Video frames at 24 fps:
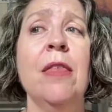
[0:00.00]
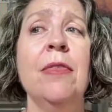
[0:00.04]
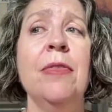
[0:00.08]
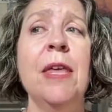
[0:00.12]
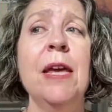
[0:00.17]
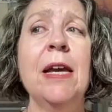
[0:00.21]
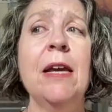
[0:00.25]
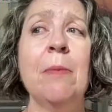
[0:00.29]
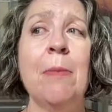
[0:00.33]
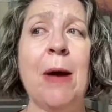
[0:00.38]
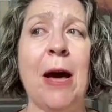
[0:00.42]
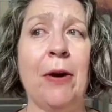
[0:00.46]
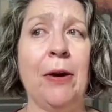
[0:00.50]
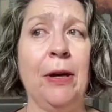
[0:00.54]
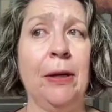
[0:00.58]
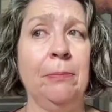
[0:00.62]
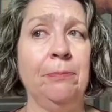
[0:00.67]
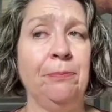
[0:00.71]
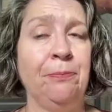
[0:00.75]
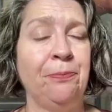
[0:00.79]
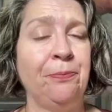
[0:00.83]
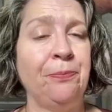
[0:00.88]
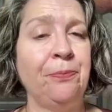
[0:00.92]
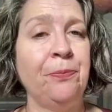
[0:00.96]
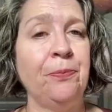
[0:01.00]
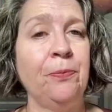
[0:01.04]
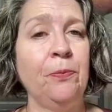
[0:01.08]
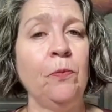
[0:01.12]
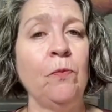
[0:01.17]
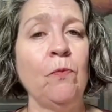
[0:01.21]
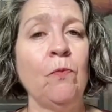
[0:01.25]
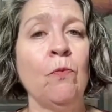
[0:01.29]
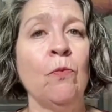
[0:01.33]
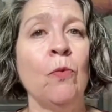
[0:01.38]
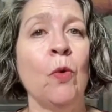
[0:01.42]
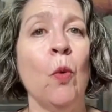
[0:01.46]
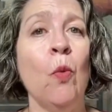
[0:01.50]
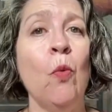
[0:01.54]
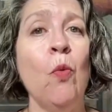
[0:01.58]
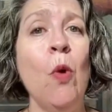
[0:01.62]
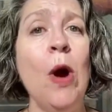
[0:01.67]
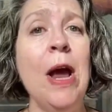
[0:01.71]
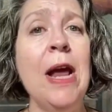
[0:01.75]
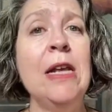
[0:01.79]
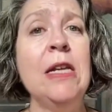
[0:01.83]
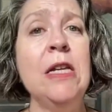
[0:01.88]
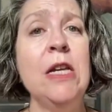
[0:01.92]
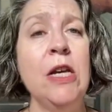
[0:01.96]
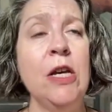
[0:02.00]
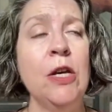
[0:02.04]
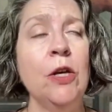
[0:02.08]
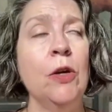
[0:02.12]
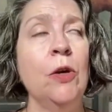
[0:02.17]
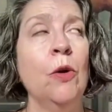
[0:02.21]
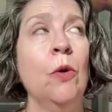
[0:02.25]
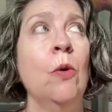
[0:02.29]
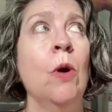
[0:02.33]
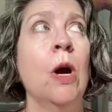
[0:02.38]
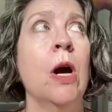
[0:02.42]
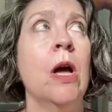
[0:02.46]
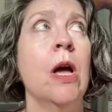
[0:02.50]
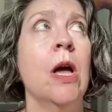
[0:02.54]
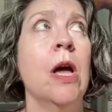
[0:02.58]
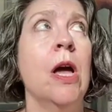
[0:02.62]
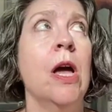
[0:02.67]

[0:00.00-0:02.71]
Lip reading: Think about it. When you